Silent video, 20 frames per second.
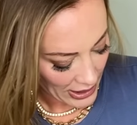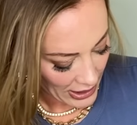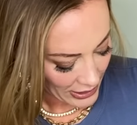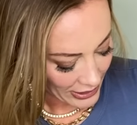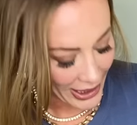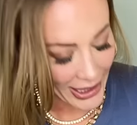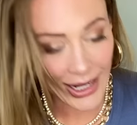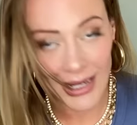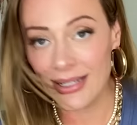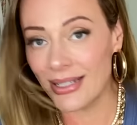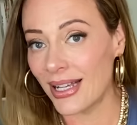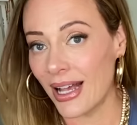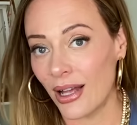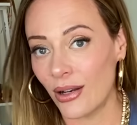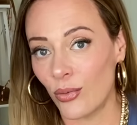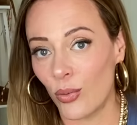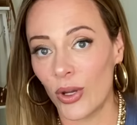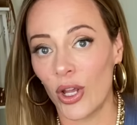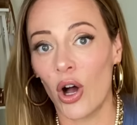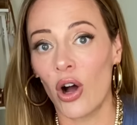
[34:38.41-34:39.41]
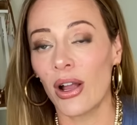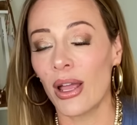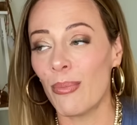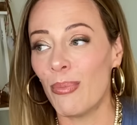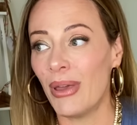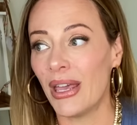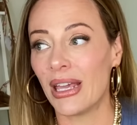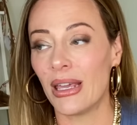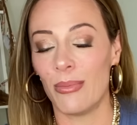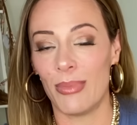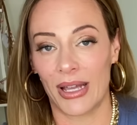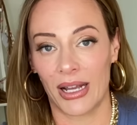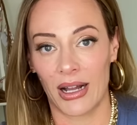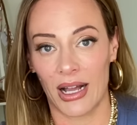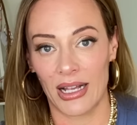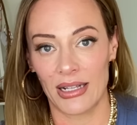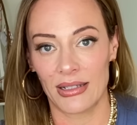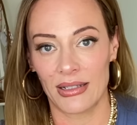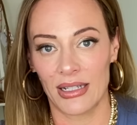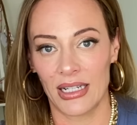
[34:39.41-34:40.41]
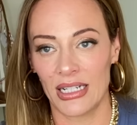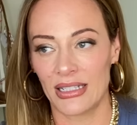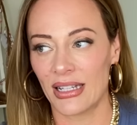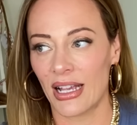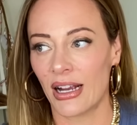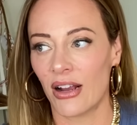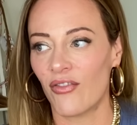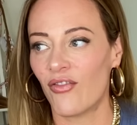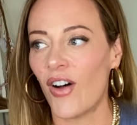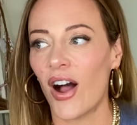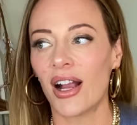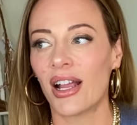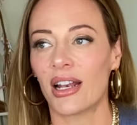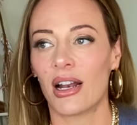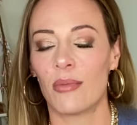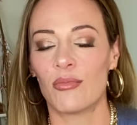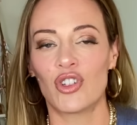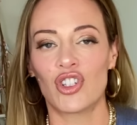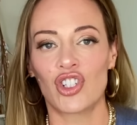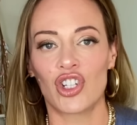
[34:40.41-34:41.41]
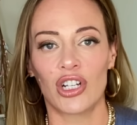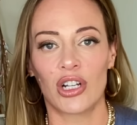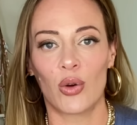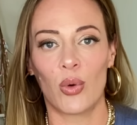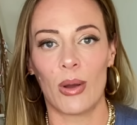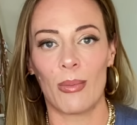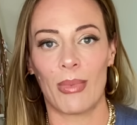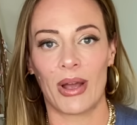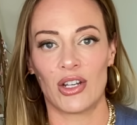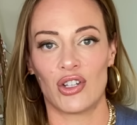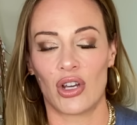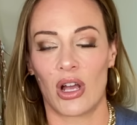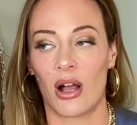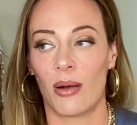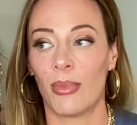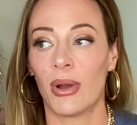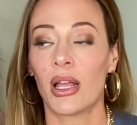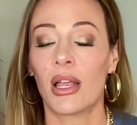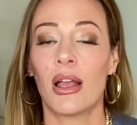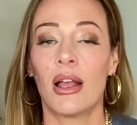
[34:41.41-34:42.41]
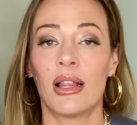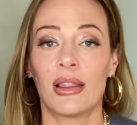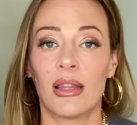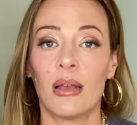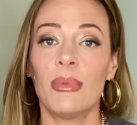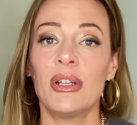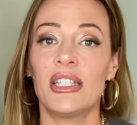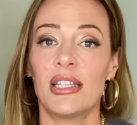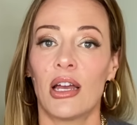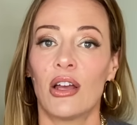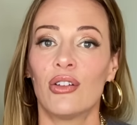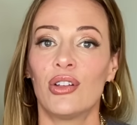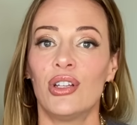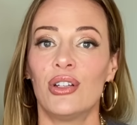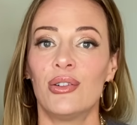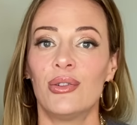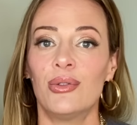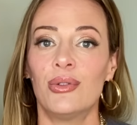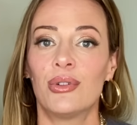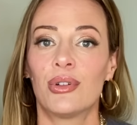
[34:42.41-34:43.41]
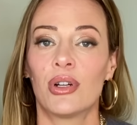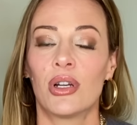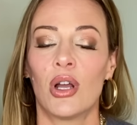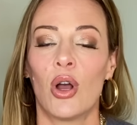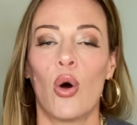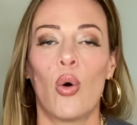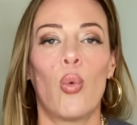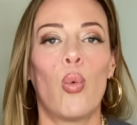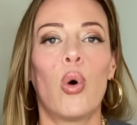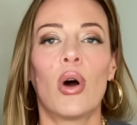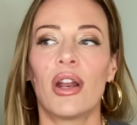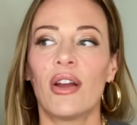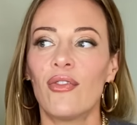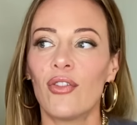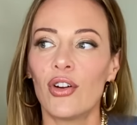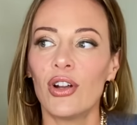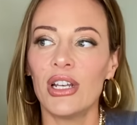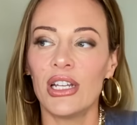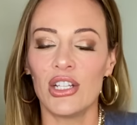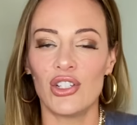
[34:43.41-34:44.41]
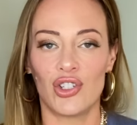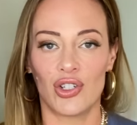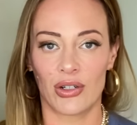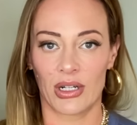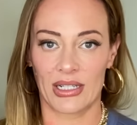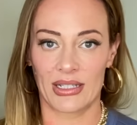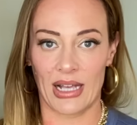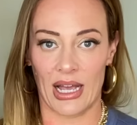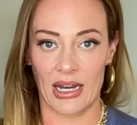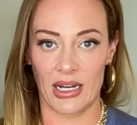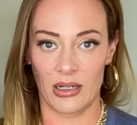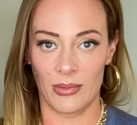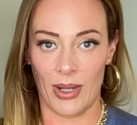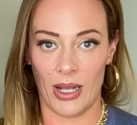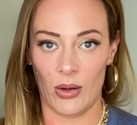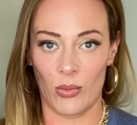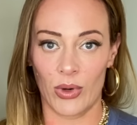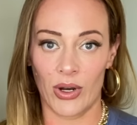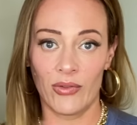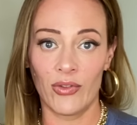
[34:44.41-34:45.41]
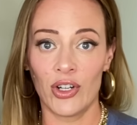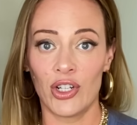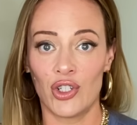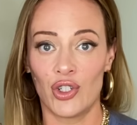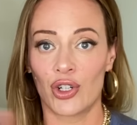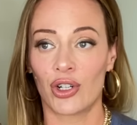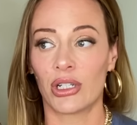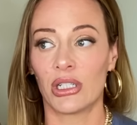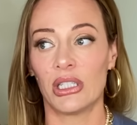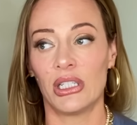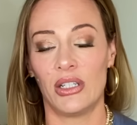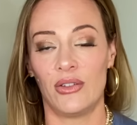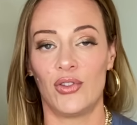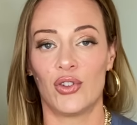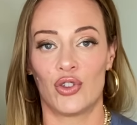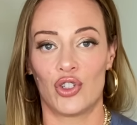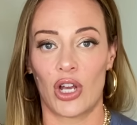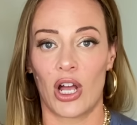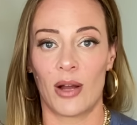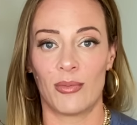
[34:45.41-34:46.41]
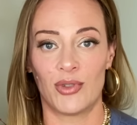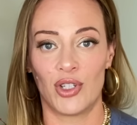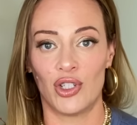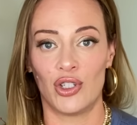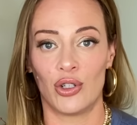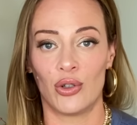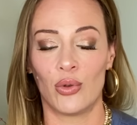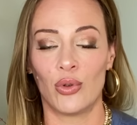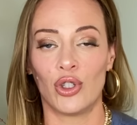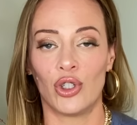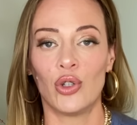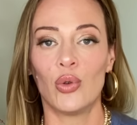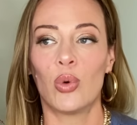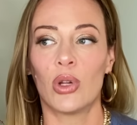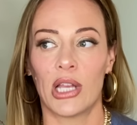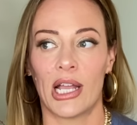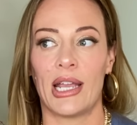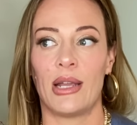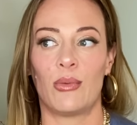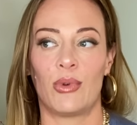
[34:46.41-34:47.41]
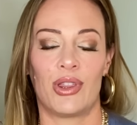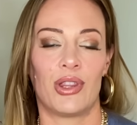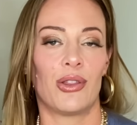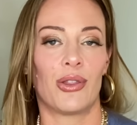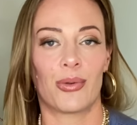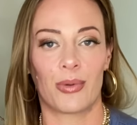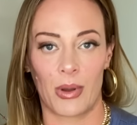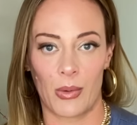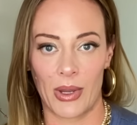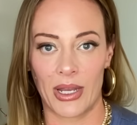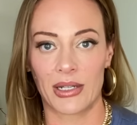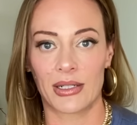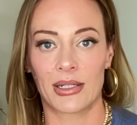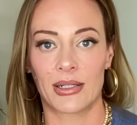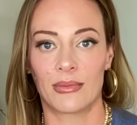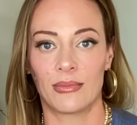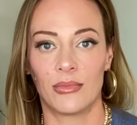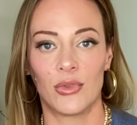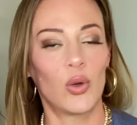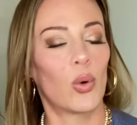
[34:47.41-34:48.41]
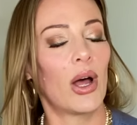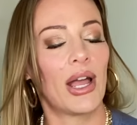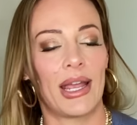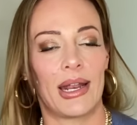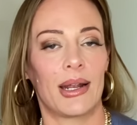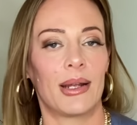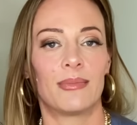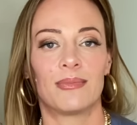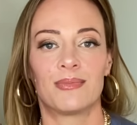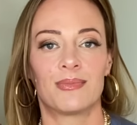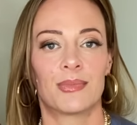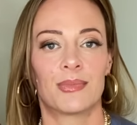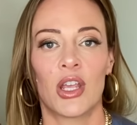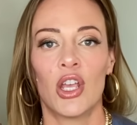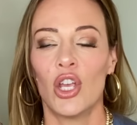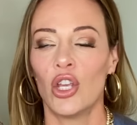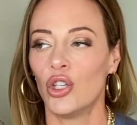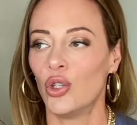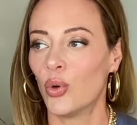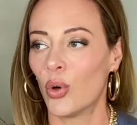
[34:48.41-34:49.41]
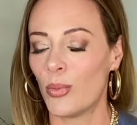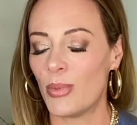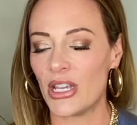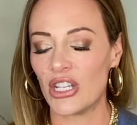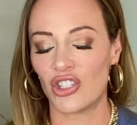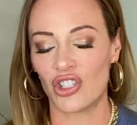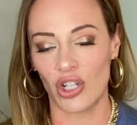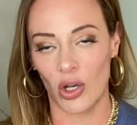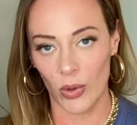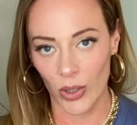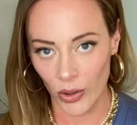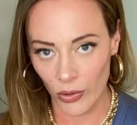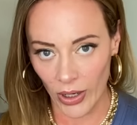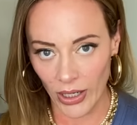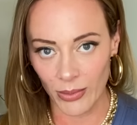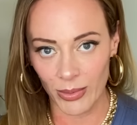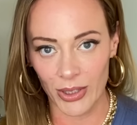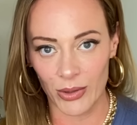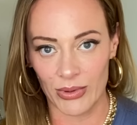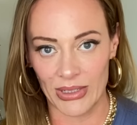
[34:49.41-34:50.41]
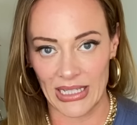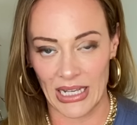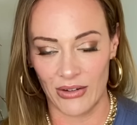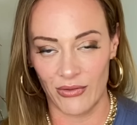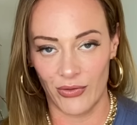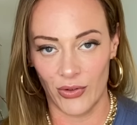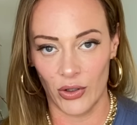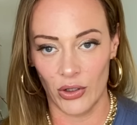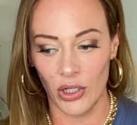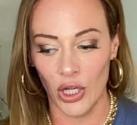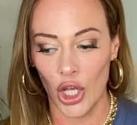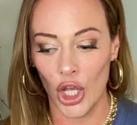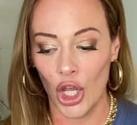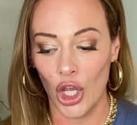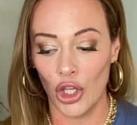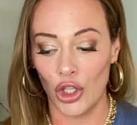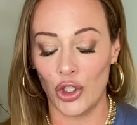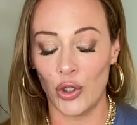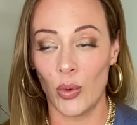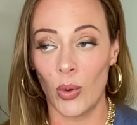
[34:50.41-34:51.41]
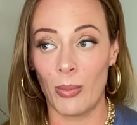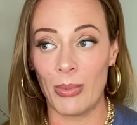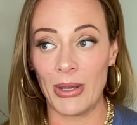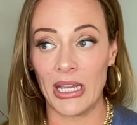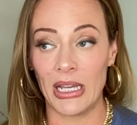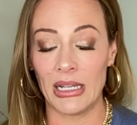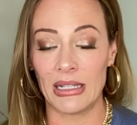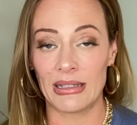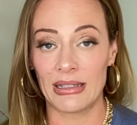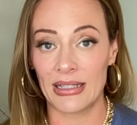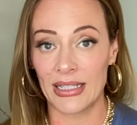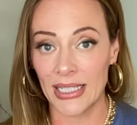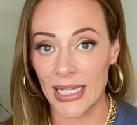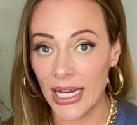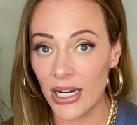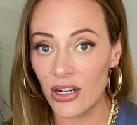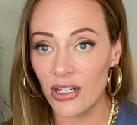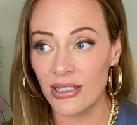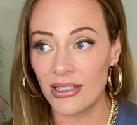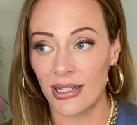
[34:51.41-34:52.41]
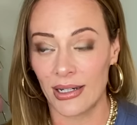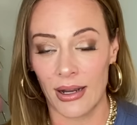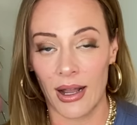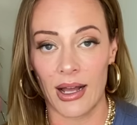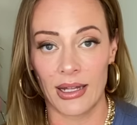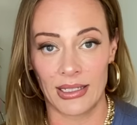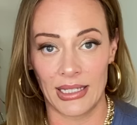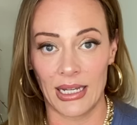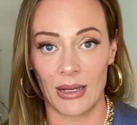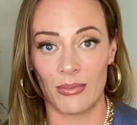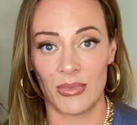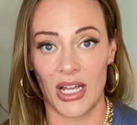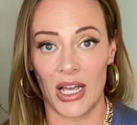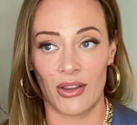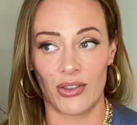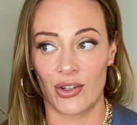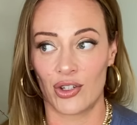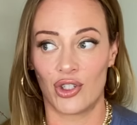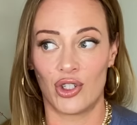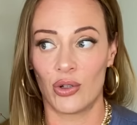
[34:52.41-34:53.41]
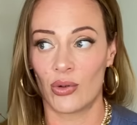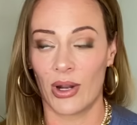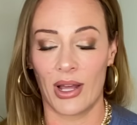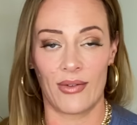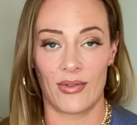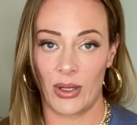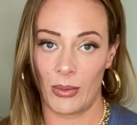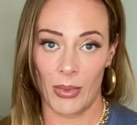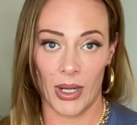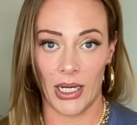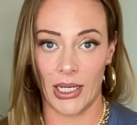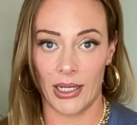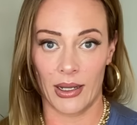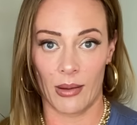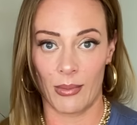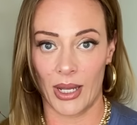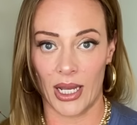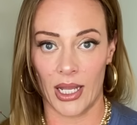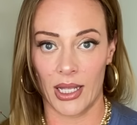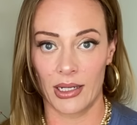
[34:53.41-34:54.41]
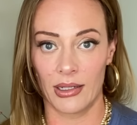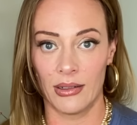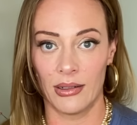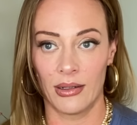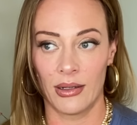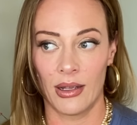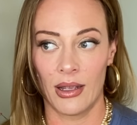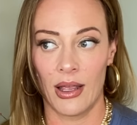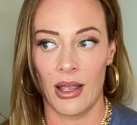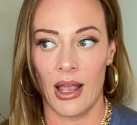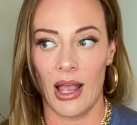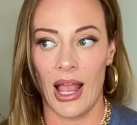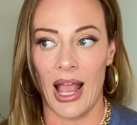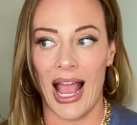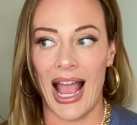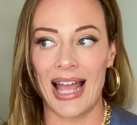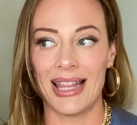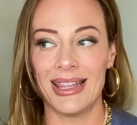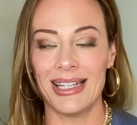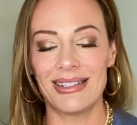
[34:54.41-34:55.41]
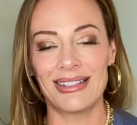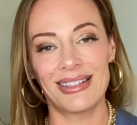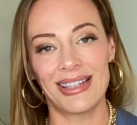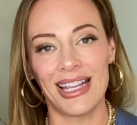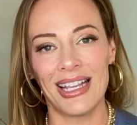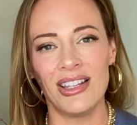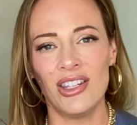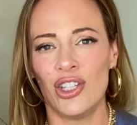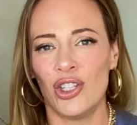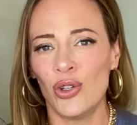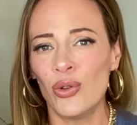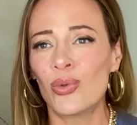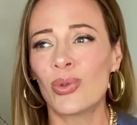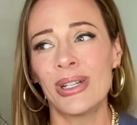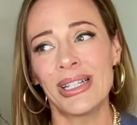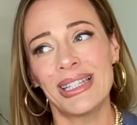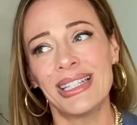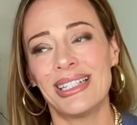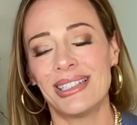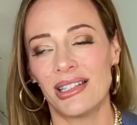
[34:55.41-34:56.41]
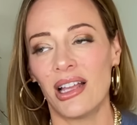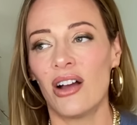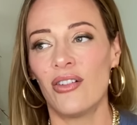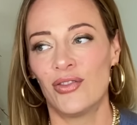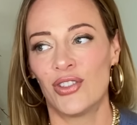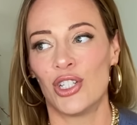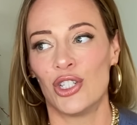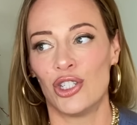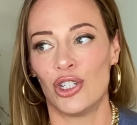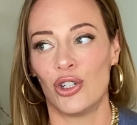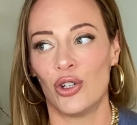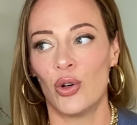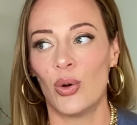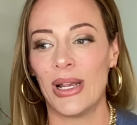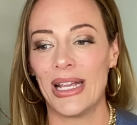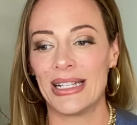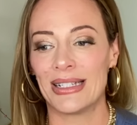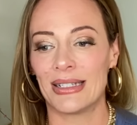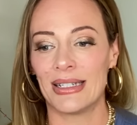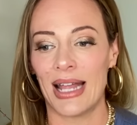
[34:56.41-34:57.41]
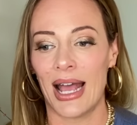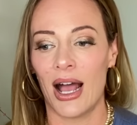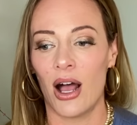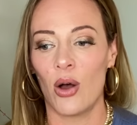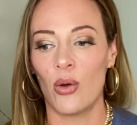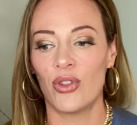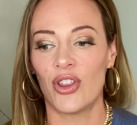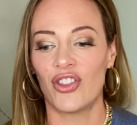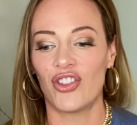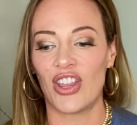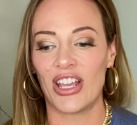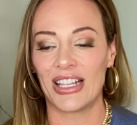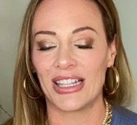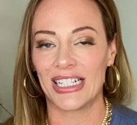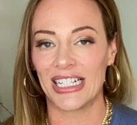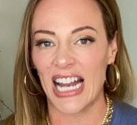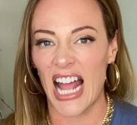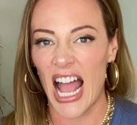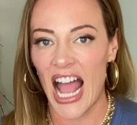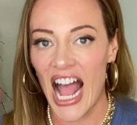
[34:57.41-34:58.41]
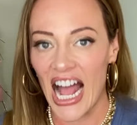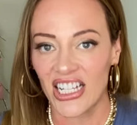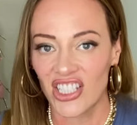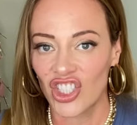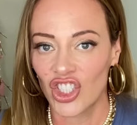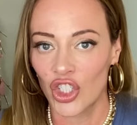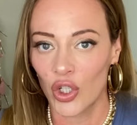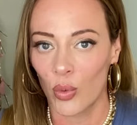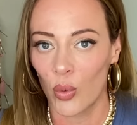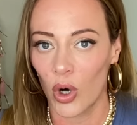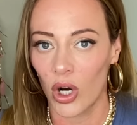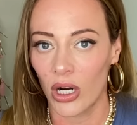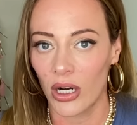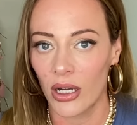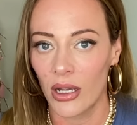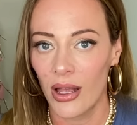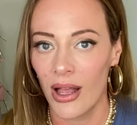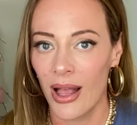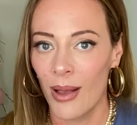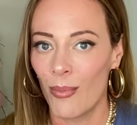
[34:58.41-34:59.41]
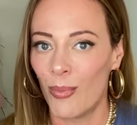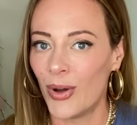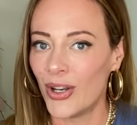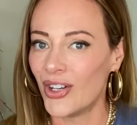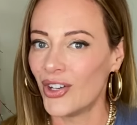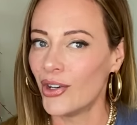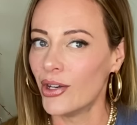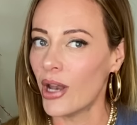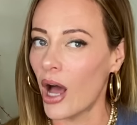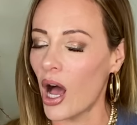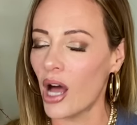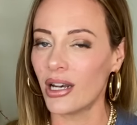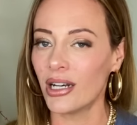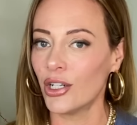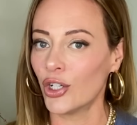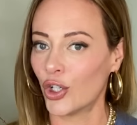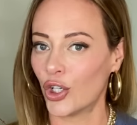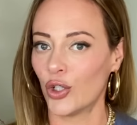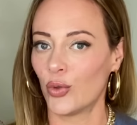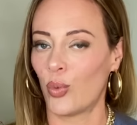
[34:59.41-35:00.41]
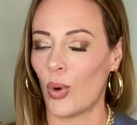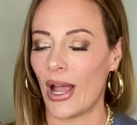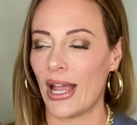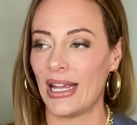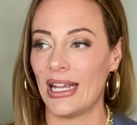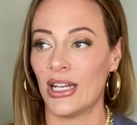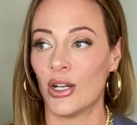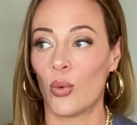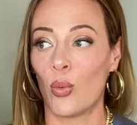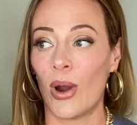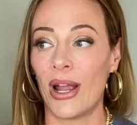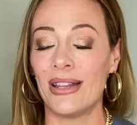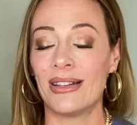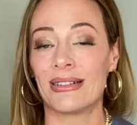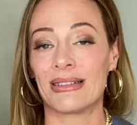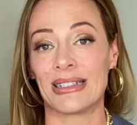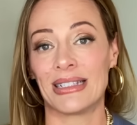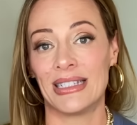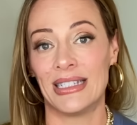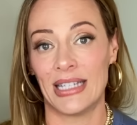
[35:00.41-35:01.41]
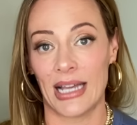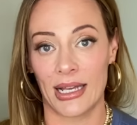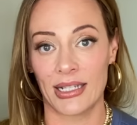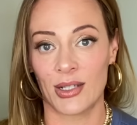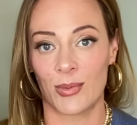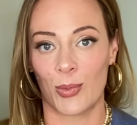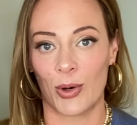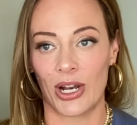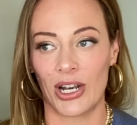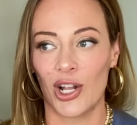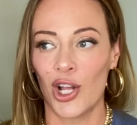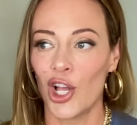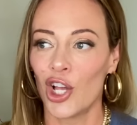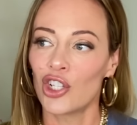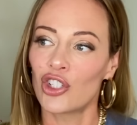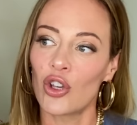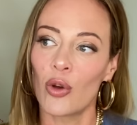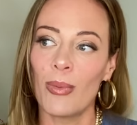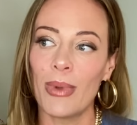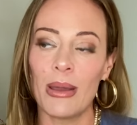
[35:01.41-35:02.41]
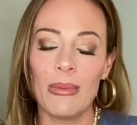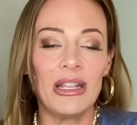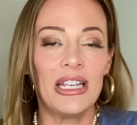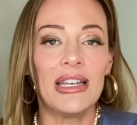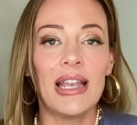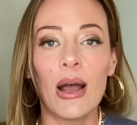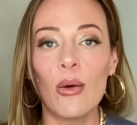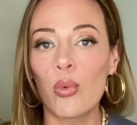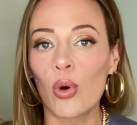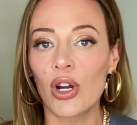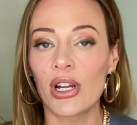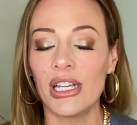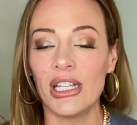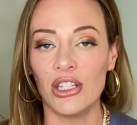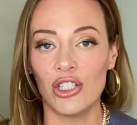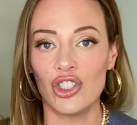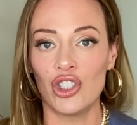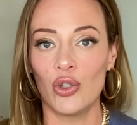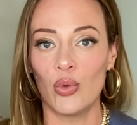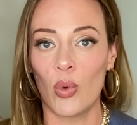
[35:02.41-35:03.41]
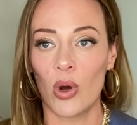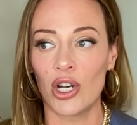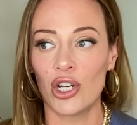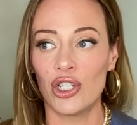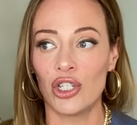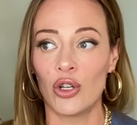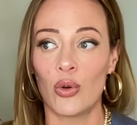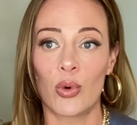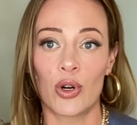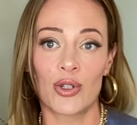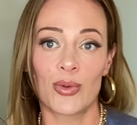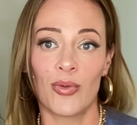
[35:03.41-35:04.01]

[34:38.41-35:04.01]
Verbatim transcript: Like I said, we all get piggy big eyes. And it's like, fuck it, I'm just going to quit my job. Let me tell you, whatever it is you're excited about, whatever it is you're going to leave your job to do, you will hate within three weeks. You will hate it. You will be so incredibly resentful. You will be scared to goddamn death because you don't have any money coming in. And this thing that you really love to do is now the thing that has to work but not in a good way, in a way that's desperate. So maybe networking that you want to do, whereas